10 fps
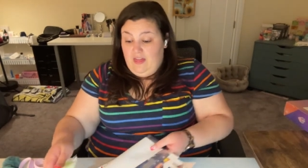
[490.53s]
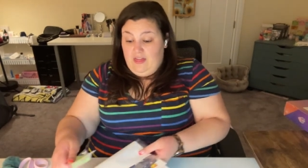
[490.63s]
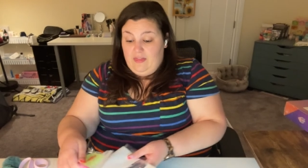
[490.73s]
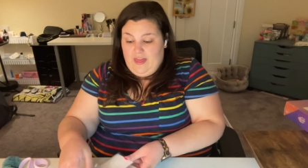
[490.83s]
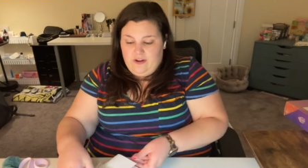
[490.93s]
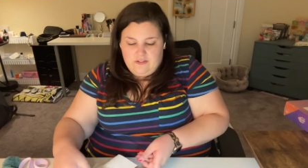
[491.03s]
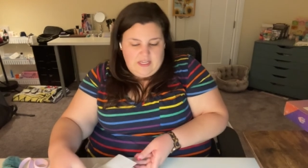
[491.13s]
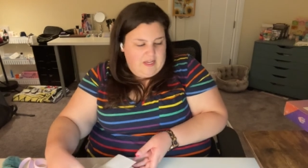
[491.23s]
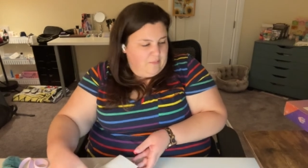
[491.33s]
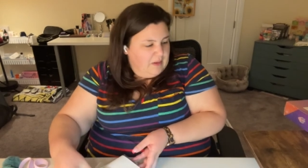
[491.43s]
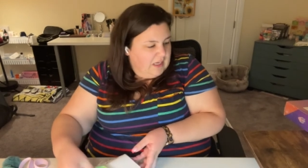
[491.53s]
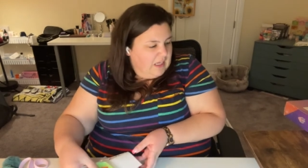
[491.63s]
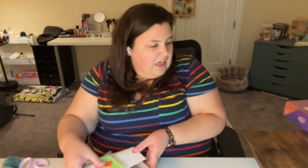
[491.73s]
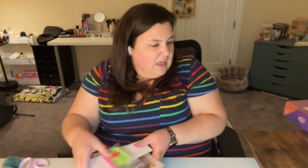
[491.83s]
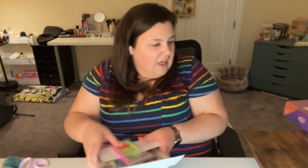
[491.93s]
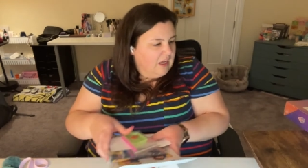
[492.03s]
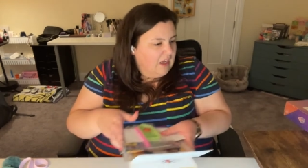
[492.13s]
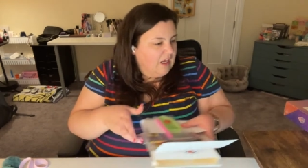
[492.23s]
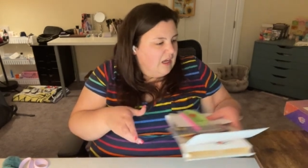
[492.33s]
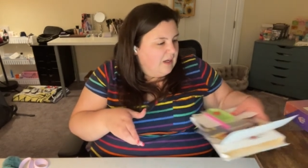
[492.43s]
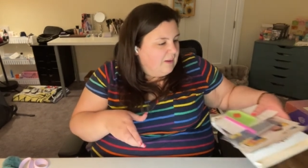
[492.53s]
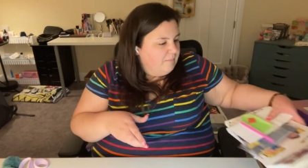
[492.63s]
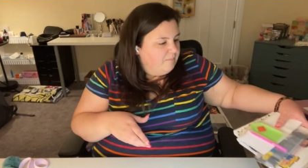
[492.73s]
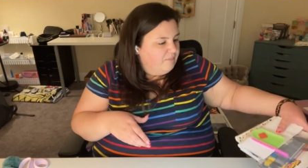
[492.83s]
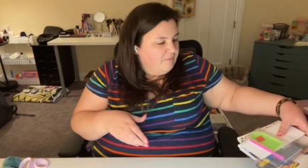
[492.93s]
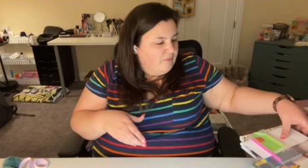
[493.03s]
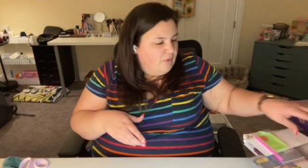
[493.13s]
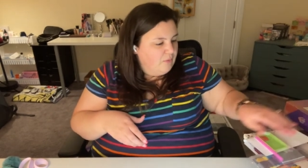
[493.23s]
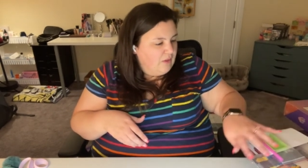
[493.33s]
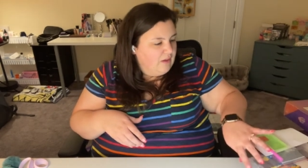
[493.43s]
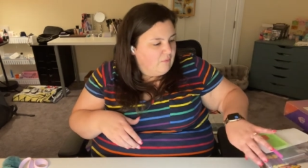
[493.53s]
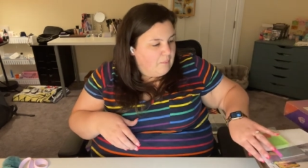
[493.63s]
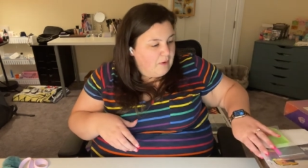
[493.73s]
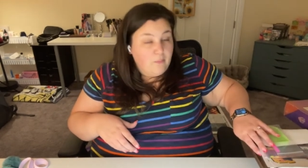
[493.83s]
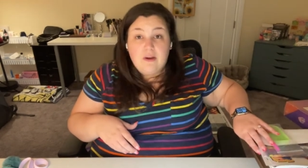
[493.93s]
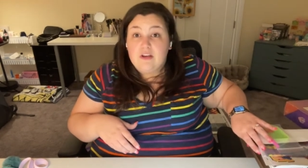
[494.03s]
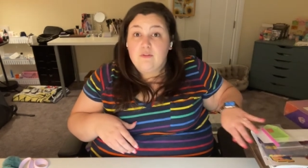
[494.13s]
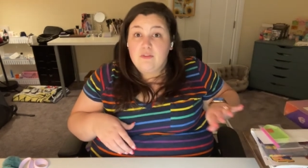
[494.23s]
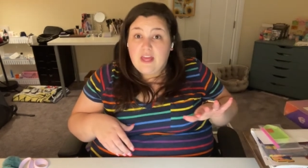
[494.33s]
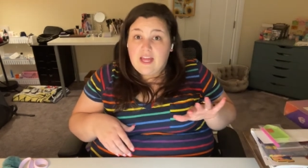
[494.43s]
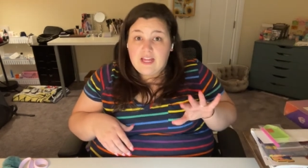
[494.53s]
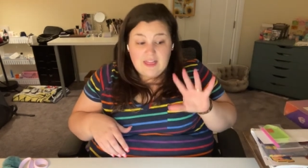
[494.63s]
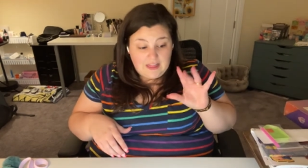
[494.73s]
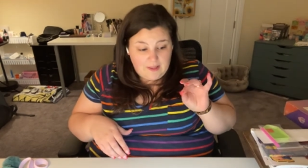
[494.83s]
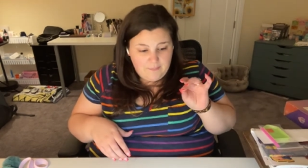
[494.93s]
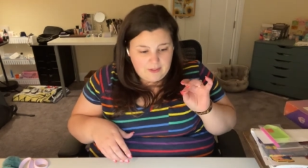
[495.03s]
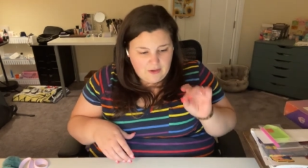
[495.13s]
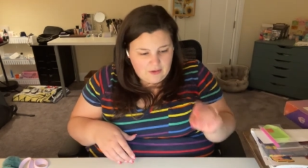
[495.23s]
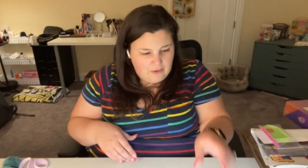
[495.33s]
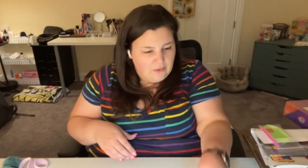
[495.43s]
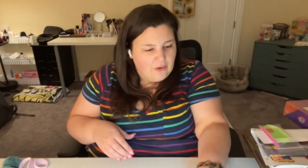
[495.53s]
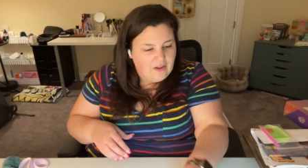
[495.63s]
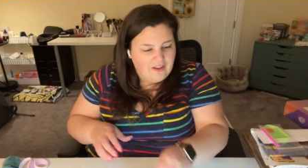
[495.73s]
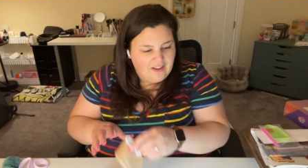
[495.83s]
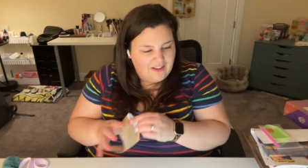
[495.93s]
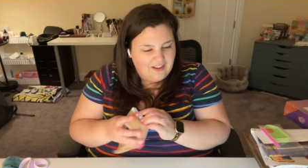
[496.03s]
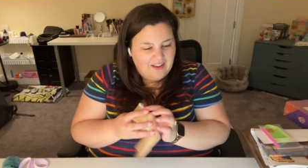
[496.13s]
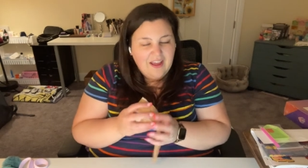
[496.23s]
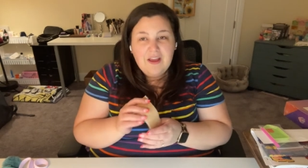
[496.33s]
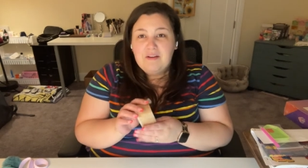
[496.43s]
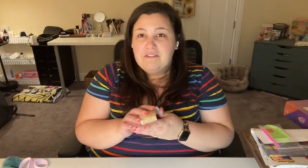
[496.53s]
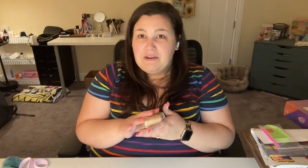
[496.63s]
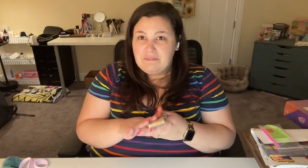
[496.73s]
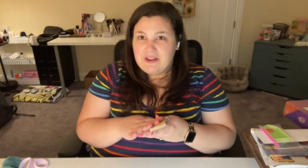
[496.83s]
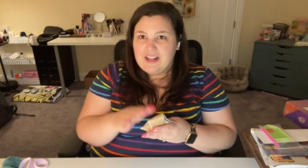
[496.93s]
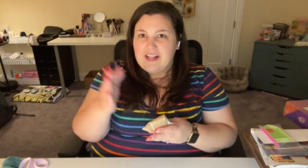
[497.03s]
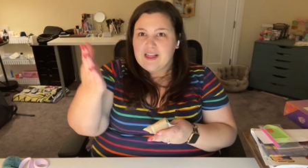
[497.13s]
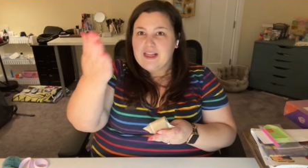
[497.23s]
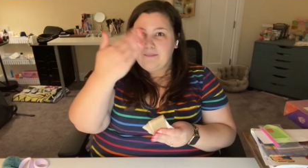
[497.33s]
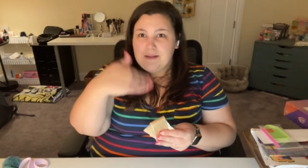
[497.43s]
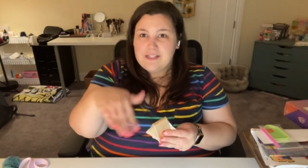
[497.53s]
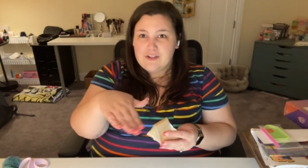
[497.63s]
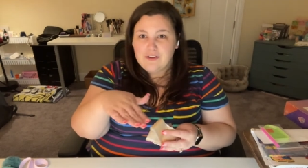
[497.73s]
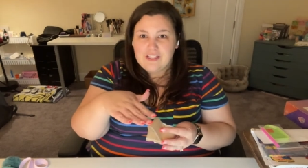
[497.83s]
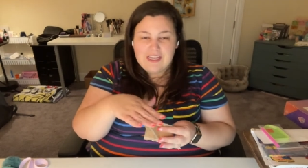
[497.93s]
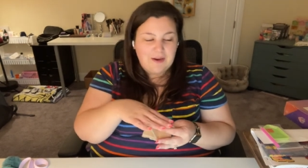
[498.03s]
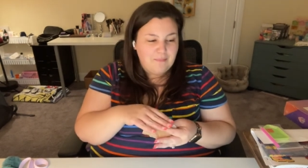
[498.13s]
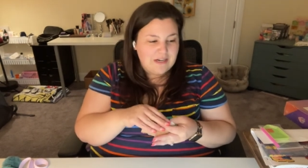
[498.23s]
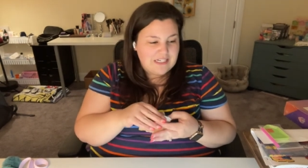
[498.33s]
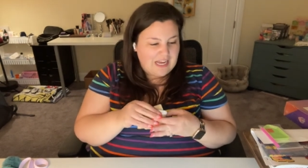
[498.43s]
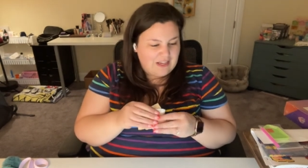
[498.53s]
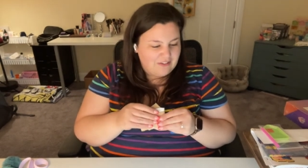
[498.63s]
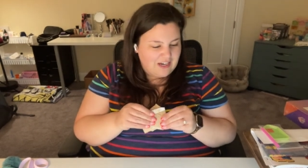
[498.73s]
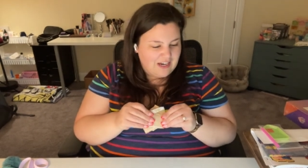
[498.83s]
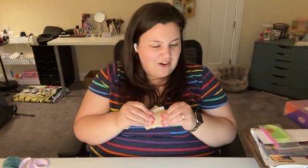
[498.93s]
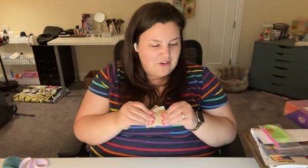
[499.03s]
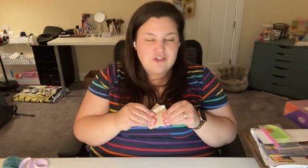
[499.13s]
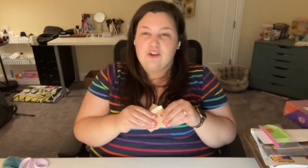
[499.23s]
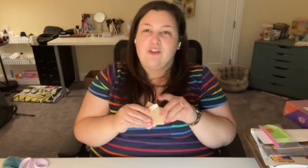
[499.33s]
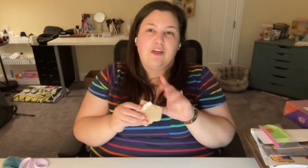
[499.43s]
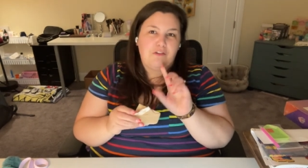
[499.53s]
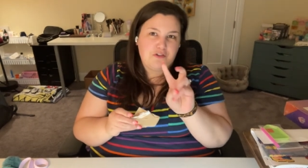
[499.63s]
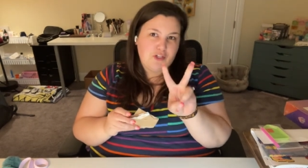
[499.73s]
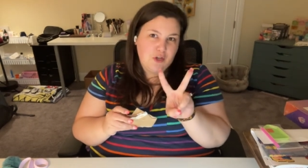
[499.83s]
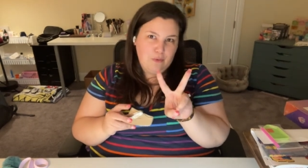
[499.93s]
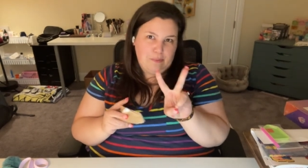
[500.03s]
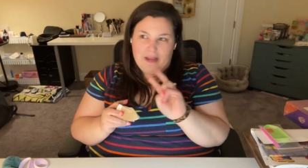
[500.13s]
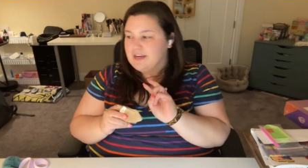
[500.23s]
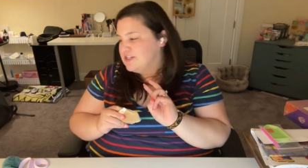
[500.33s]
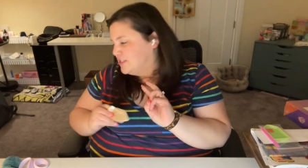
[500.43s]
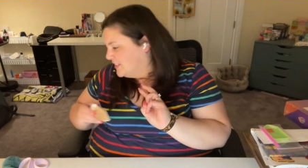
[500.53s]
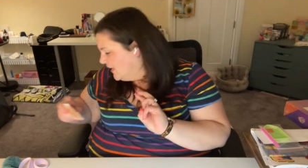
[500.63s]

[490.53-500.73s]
that'll take a minute. Um, if you think of a better way to do that, let me know. But anyway, let me turn the camera down and I'll show you the other two packages I